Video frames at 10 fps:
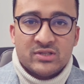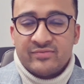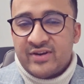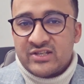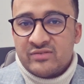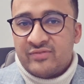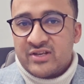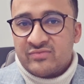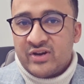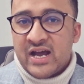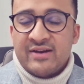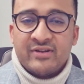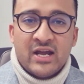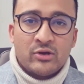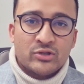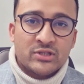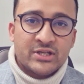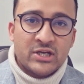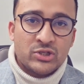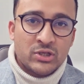It's a face-to-face free half an hour
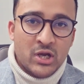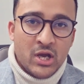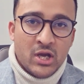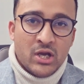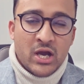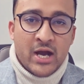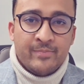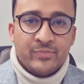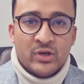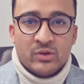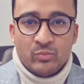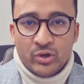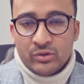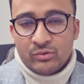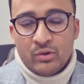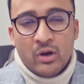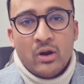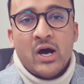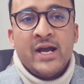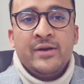consultation. You can book it through
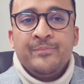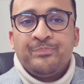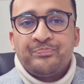online.